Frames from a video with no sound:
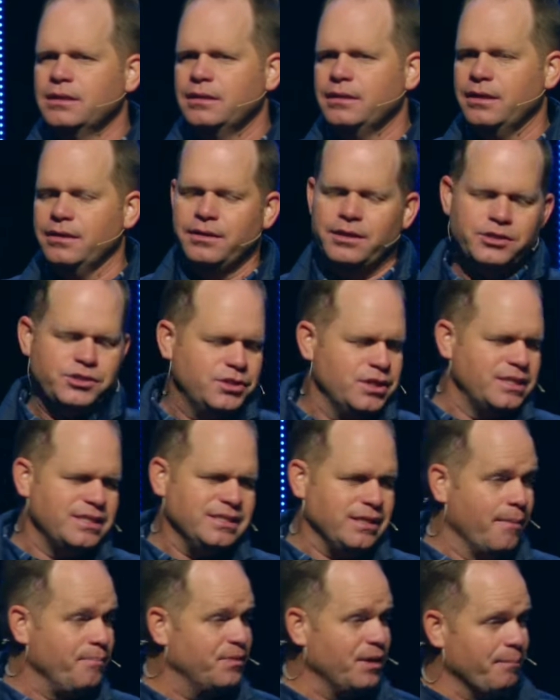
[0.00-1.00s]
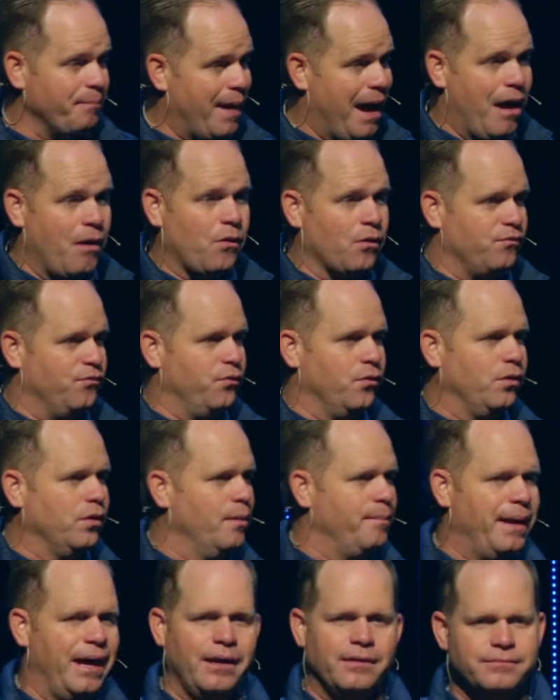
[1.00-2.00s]
There, there's just something powerful
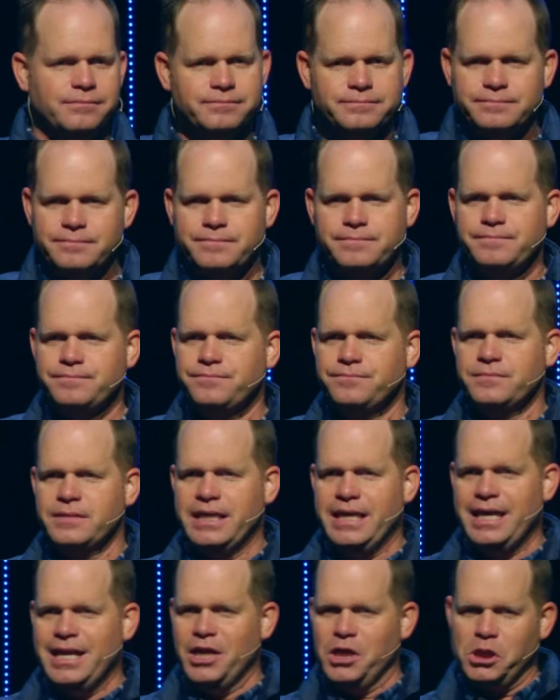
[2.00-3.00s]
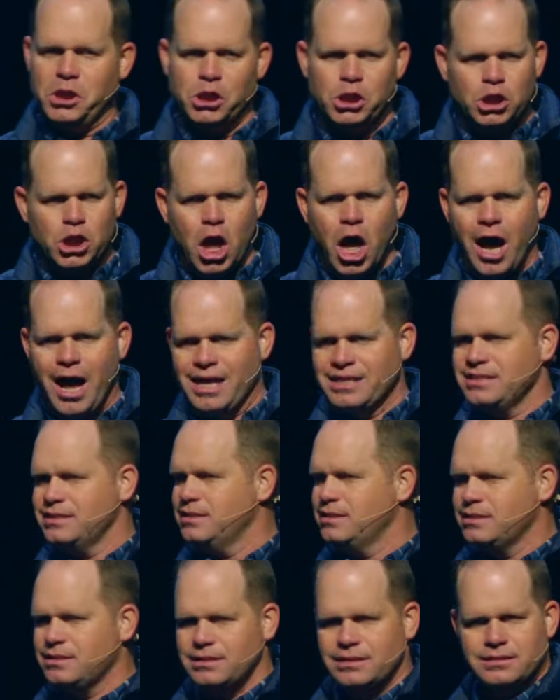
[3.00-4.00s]
about getting
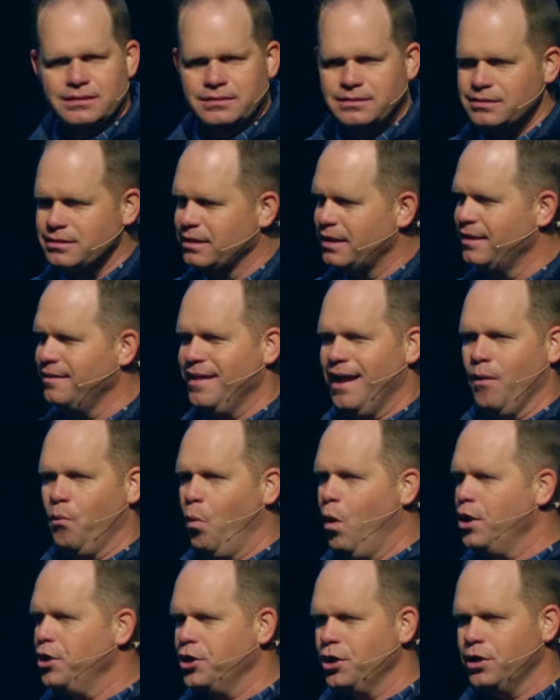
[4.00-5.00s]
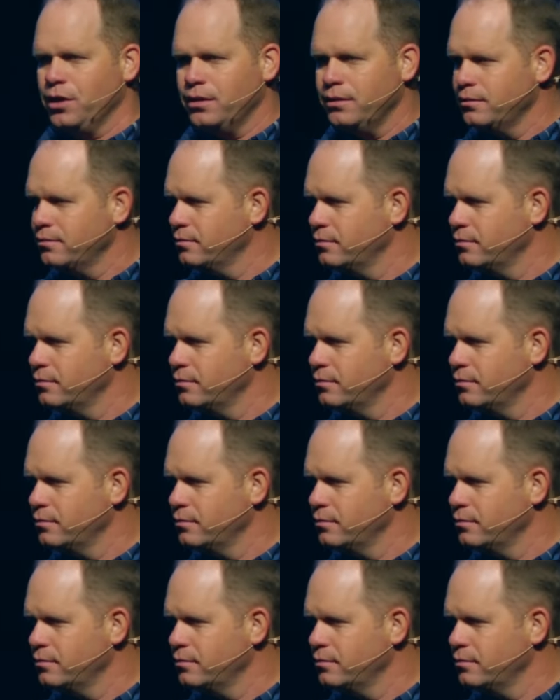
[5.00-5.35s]
lost in that wonder.